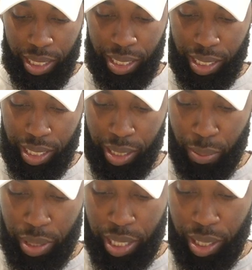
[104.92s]
This nigga
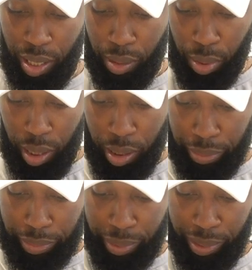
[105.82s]
up big on the road.
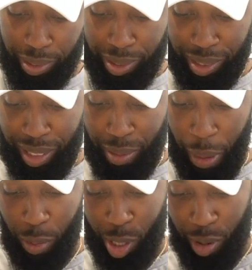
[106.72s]
Yeah.
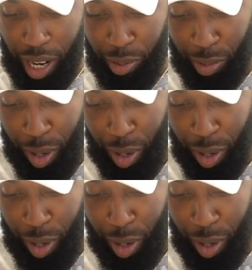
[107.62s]
About what you right